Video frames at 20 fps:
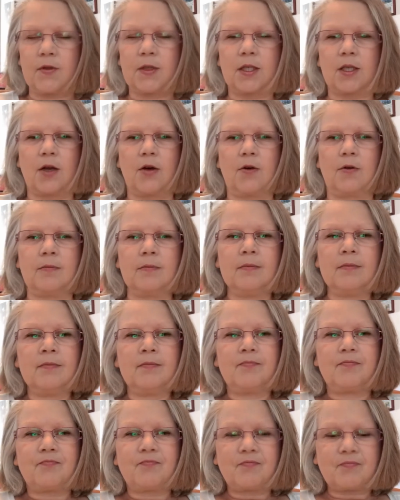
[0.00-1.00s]
So
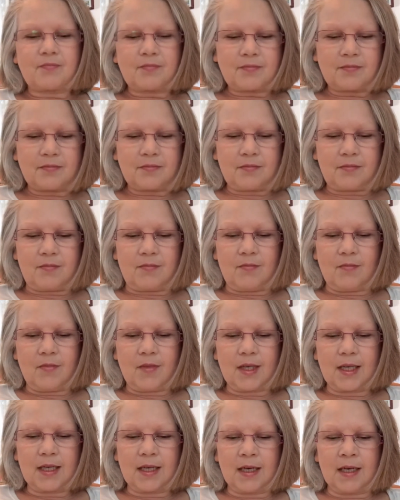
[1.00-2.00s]

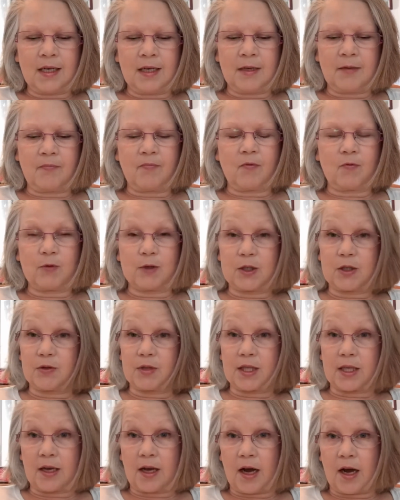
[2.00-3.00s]

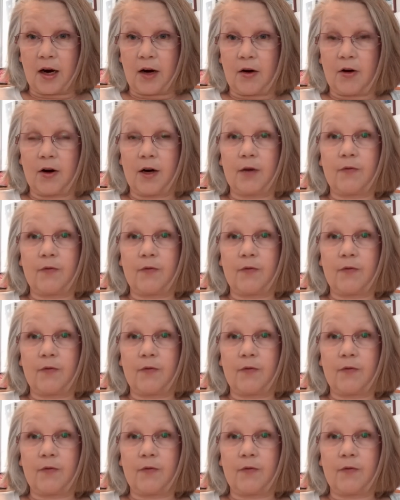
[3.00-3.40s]
reducing hunger,